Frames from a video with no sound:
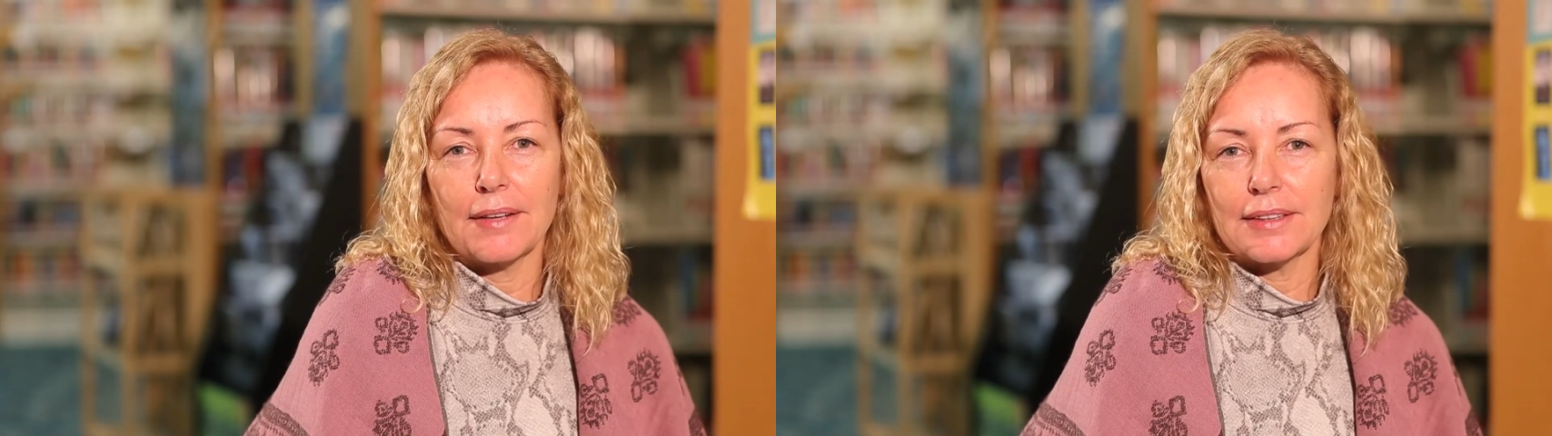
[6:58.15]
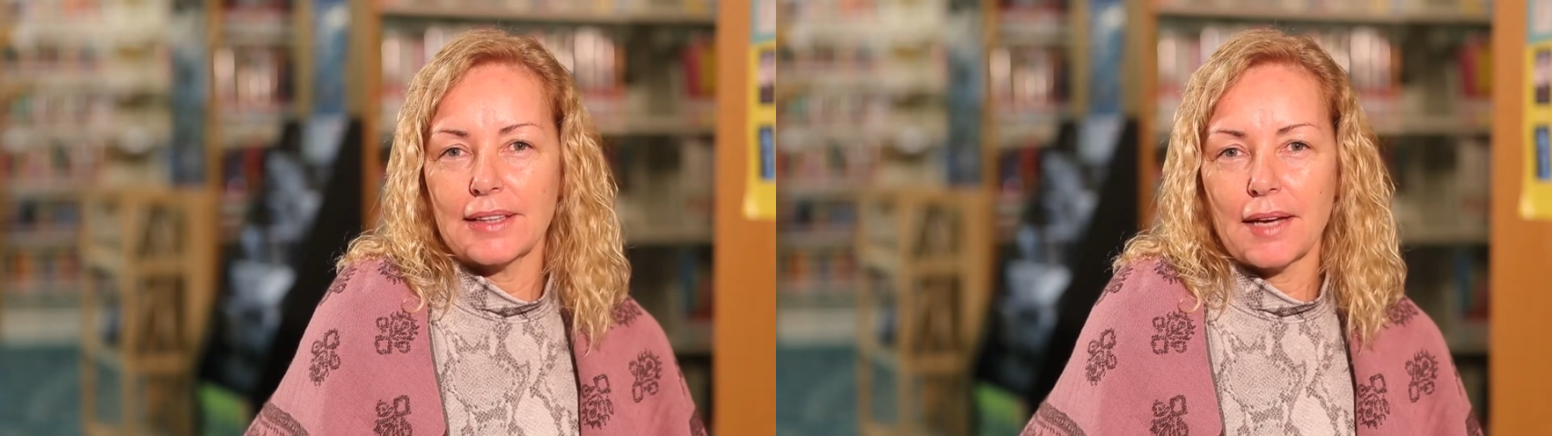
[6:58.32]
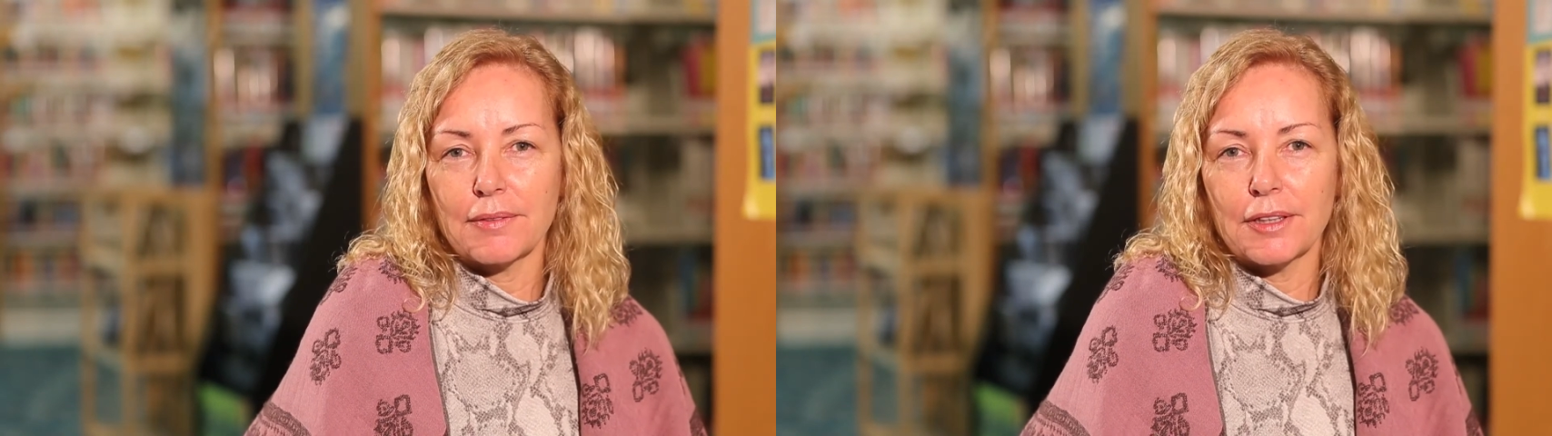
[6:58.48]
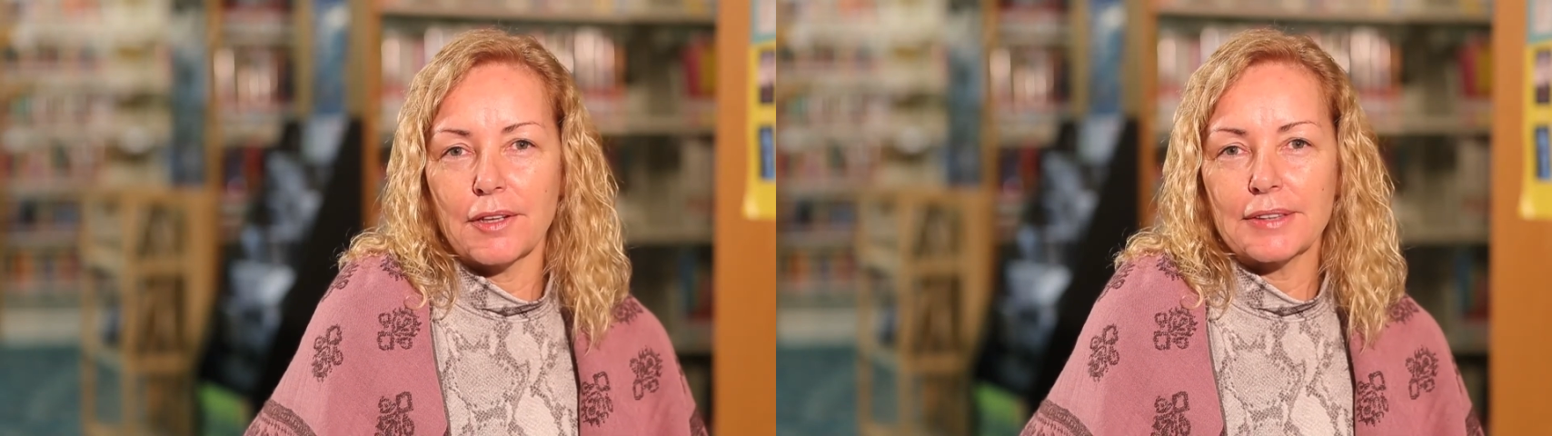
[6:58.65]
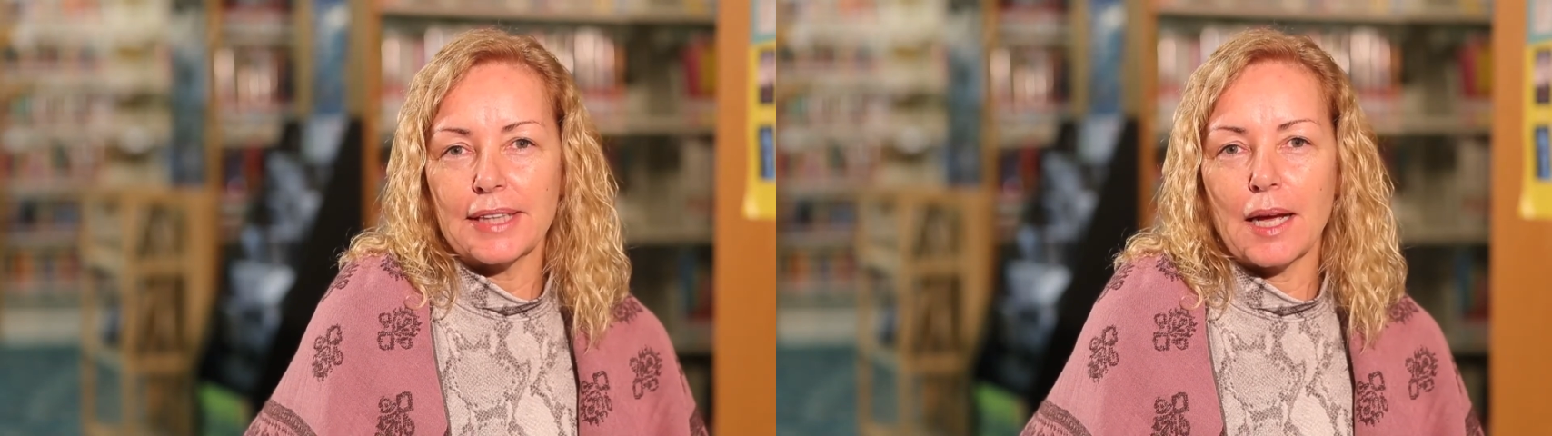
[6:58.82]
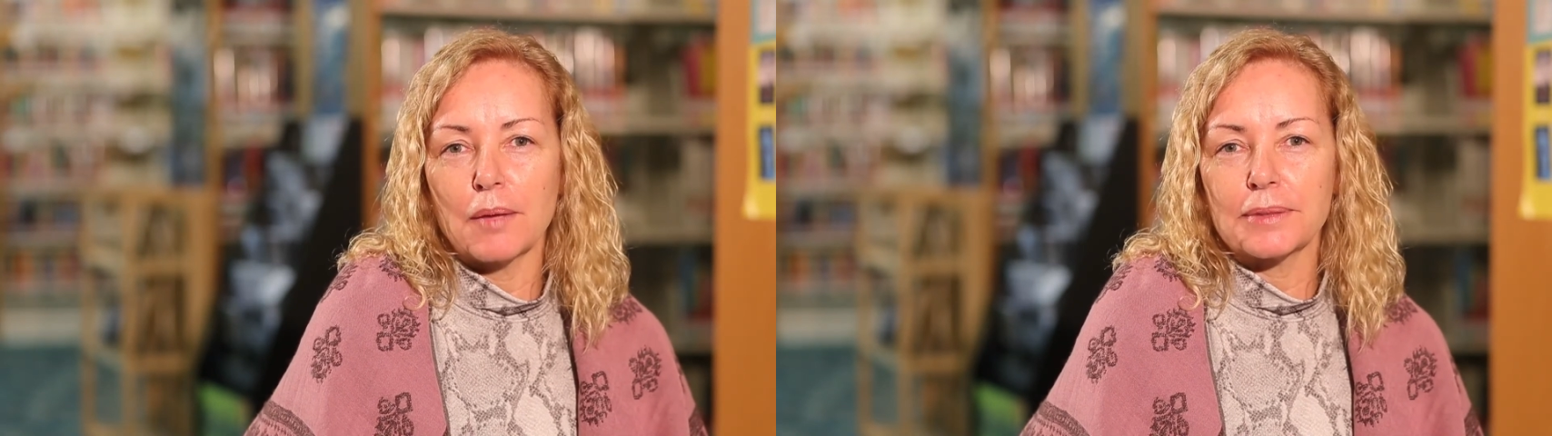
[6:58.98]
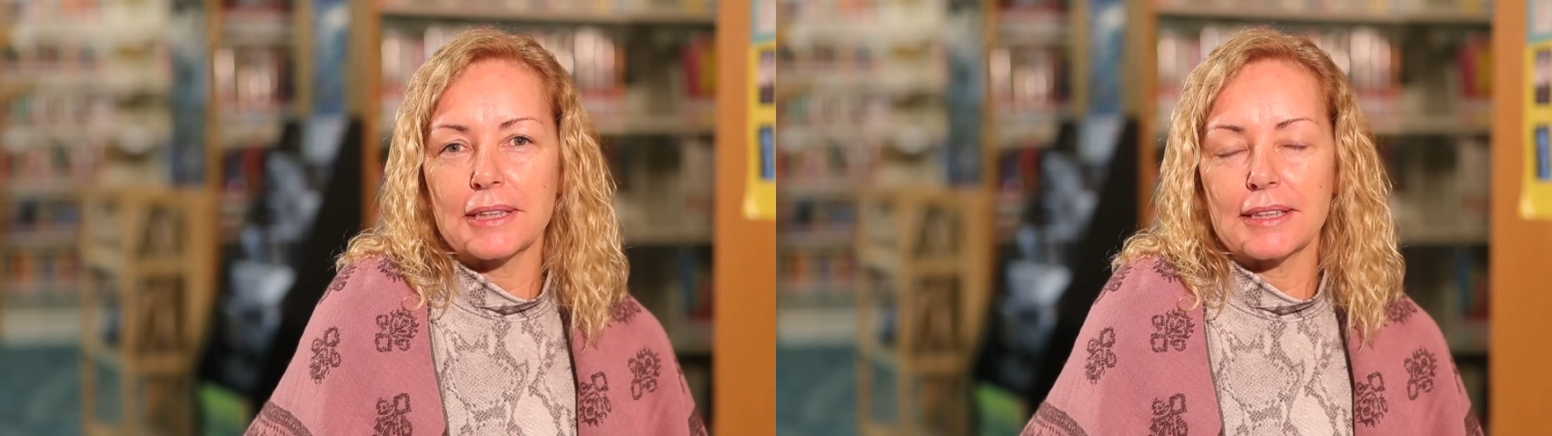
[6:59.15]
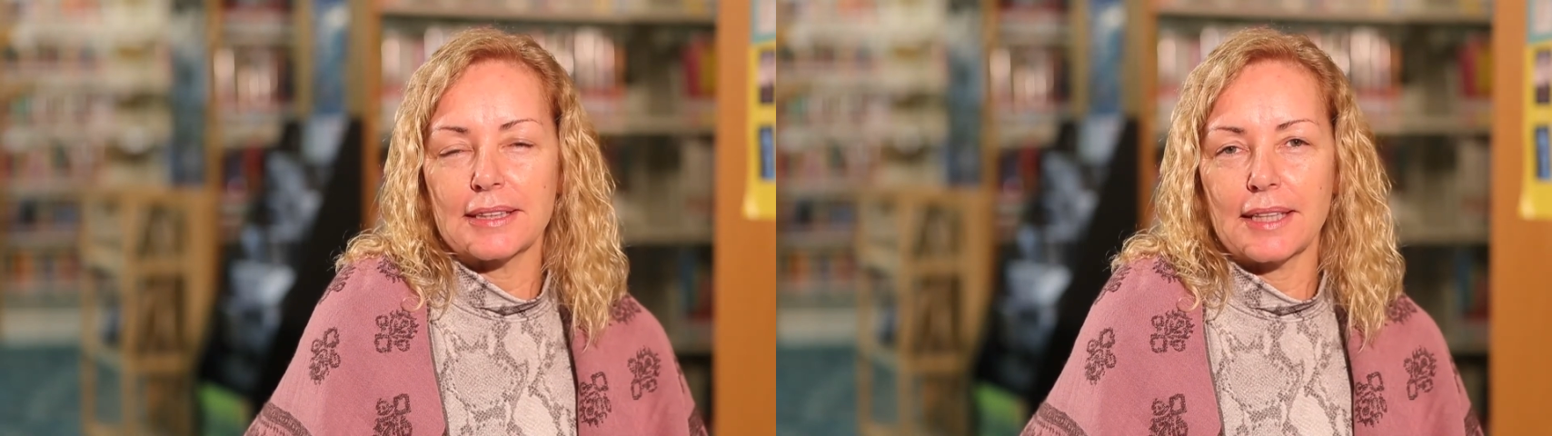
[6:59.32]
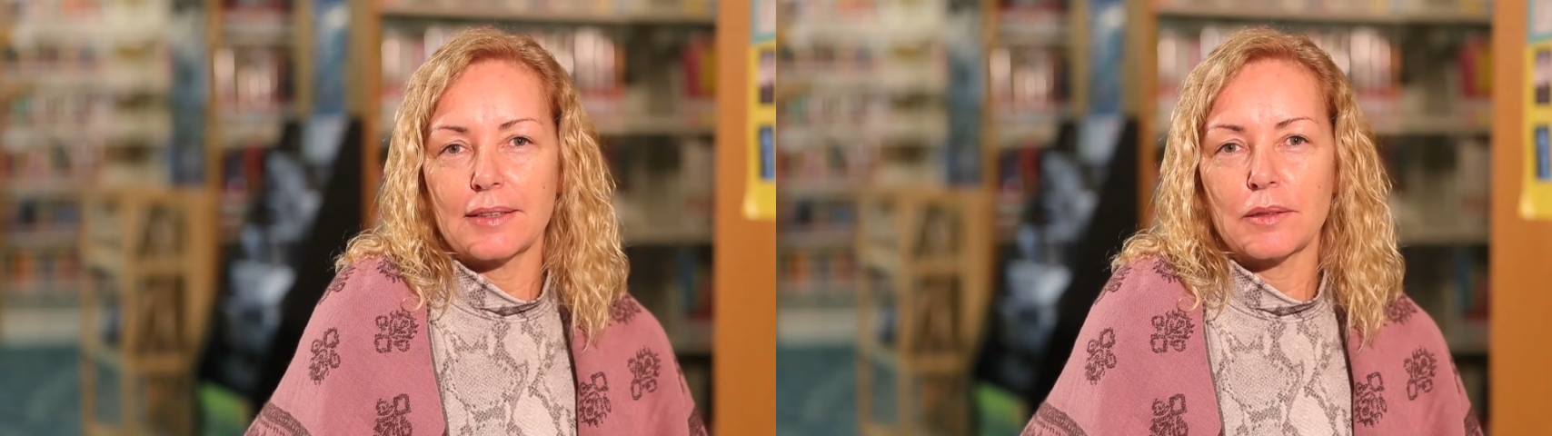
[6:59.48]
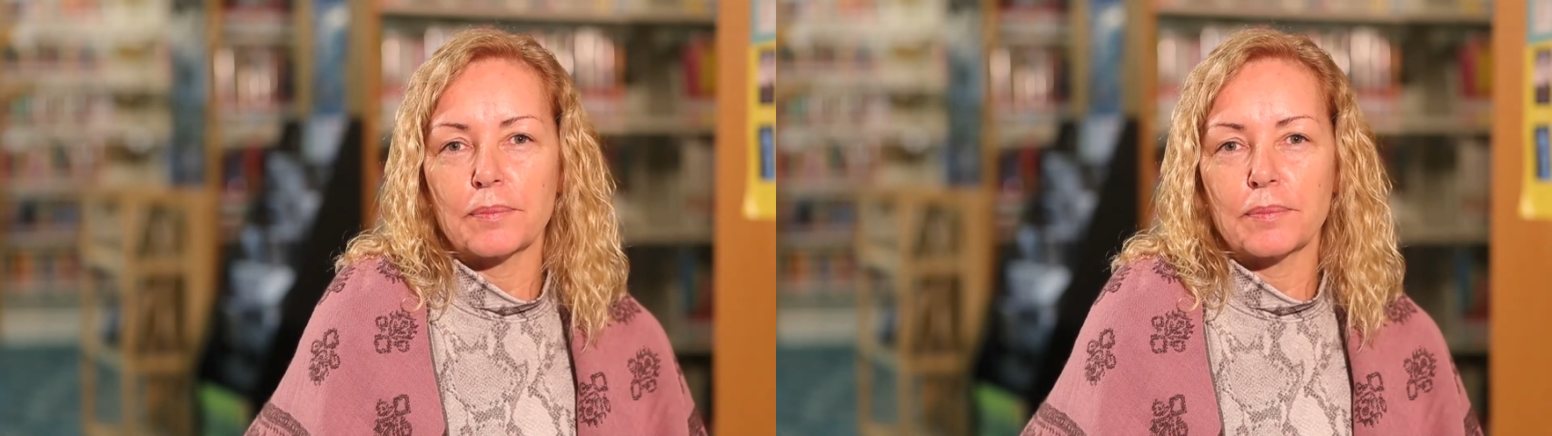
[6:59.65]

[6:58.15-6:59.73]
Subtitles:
and that will only help sustain